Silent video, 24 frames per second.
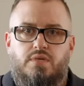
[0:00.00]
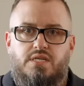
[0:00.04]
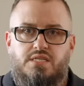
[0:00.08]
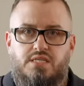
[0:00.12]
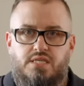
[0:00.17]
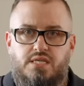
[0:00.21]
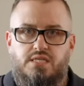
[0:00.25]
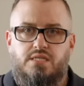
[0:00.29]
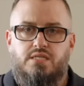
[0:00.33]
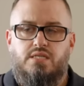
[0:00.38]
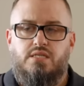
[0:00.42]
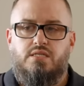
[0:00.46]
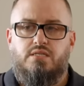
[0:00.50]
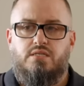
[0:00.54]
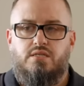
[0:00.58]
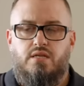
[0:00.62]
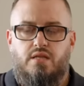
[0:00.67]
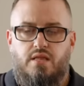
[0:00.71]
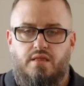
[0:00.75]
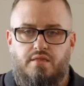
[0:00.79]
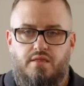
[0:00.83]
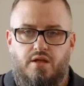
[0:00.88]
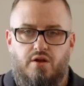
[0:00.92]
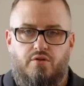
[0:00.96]
assistance
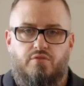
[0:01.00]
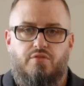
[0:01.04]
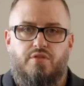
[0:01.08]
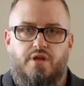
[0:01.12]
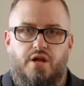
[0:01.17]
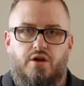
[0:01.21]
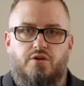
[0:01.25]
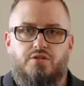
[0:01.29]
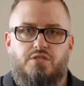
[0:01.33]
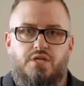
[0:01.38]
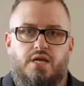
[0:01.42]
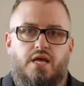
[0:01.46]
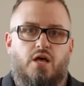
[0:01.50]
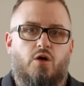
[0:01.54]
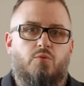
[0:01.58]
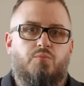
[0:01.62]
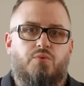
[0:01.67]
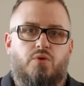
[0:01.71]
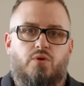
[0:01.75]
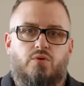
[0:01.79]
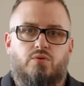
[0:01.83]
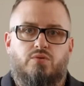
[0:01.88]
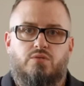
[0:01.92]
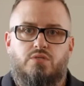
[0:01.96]
and they're there to
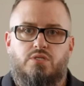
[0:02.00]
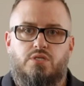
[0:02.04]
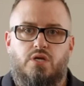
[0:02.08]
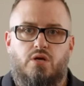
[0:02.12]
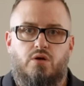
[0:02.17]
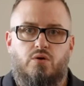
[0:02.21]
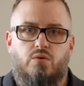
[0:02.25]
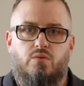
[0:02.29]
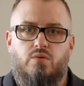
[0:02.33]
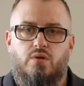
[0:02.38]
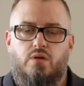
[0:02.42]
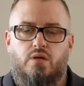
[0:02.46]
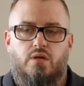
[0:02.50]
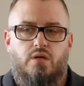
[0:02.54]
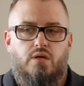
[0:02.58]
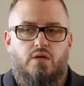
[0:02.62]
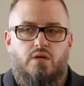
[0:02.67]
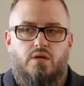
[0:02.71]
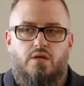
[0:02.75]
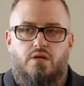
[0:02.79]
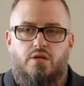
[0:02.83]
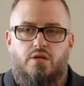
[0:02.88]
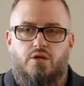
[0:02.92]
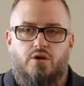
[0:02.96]
help you, so
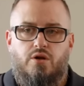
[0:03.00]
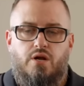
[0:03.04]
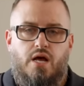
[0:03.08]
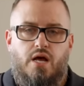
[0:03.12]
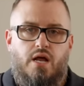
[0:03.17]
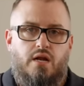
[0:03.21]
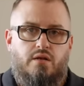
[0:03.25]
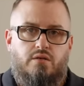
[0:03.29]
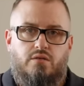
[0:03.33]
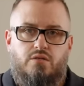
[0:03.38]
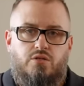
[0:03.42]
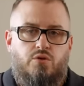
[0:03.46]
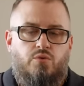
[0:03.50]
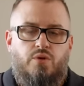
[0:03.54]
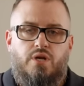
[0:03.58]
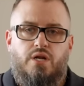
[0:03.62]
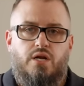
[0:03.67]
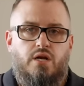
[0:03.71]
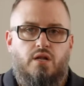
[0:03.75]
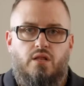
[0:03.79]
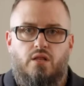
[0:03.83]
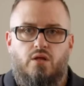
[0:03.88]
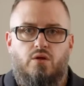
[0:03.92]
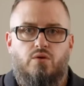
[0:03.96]
you're not doing
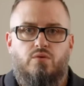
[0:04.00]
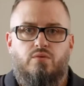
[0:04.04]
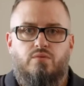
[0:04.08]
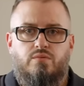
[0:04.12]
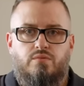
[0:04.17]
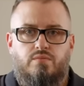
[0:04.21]
it alone.